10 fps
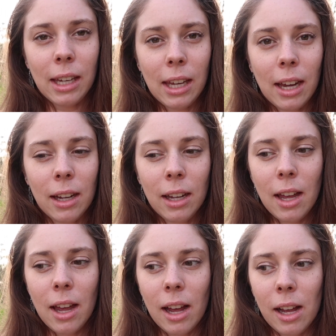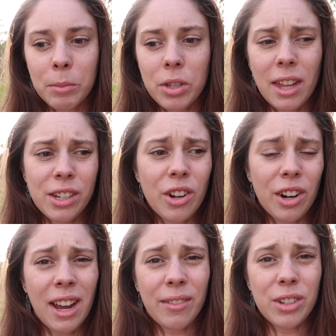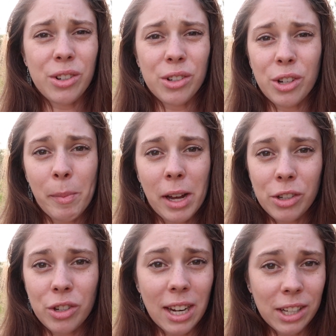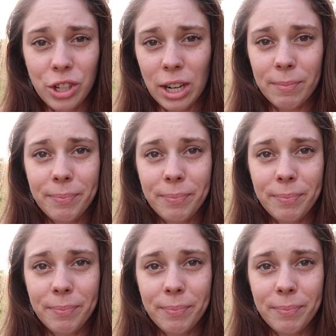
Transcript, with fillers: here um, so they don't have to do too much next year.